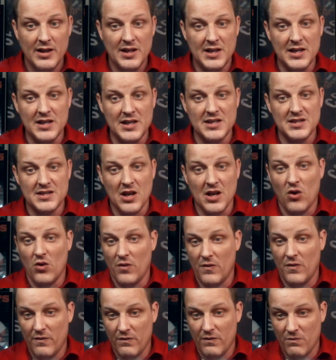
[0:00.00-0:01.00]
He's
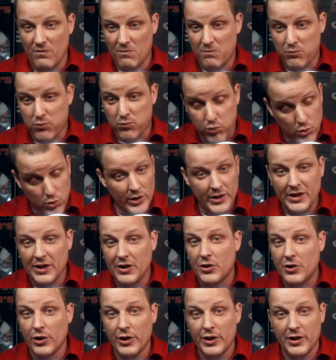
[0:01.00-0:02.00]
pretty
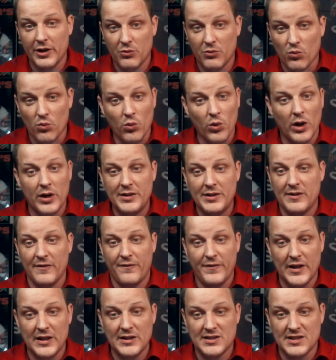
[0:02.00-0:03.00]
good in run
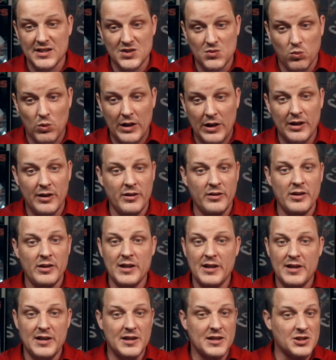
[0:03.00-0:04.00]
defense as well.
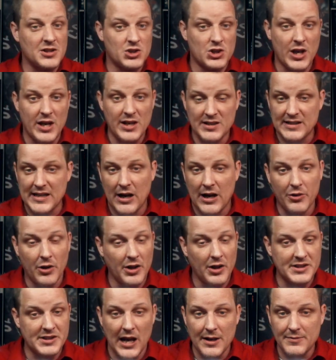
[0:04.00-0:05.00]
He can chase down
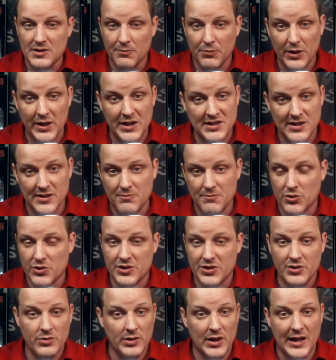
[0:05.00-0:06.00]
all types of plays in
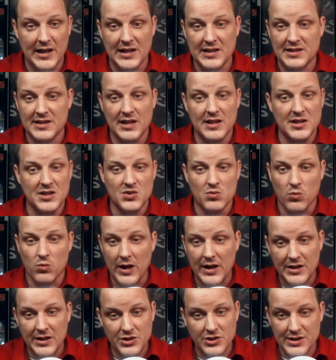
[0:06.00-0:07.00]
pursuit. Like I said, his
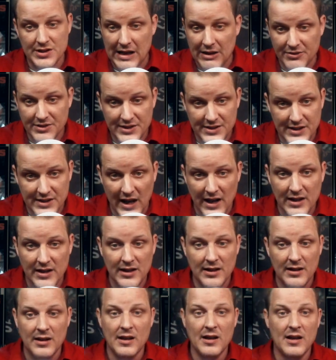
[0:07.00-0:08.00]
range is
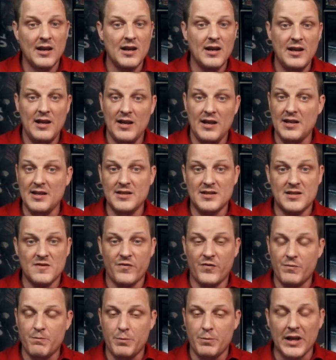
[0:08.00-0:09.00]
outstanding. He's
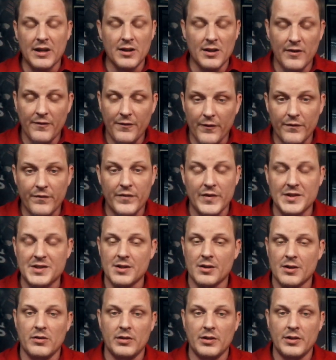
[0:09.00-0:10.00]
big enough and
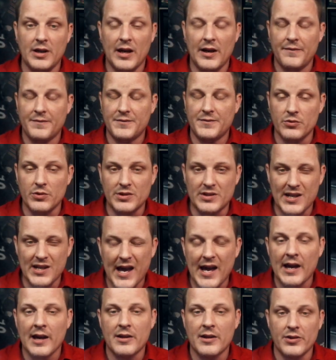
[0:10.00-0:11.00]
physical enough to
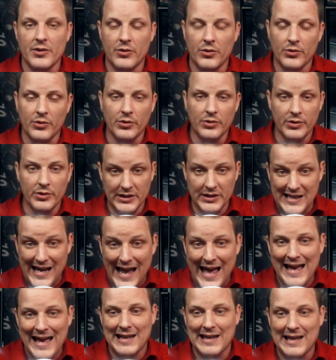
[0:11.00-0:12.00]
attack the hole,
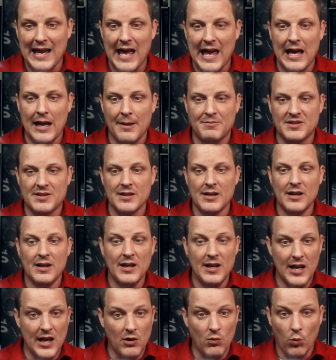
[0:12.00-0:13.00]
attack gaps,
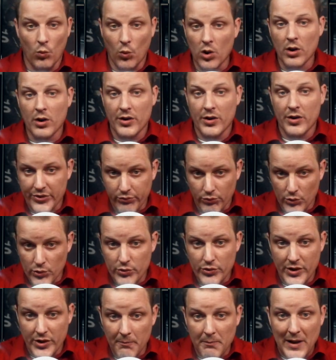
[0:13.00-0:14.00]
and work
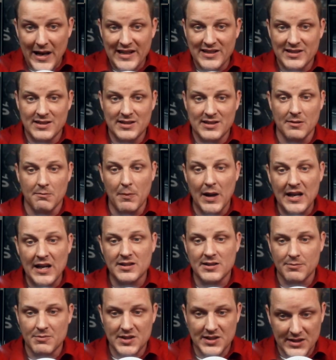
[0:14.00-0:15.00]
through the mess to make
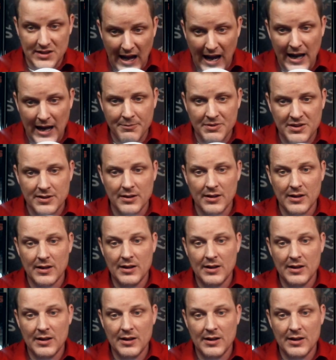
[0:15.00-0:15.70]
some stops.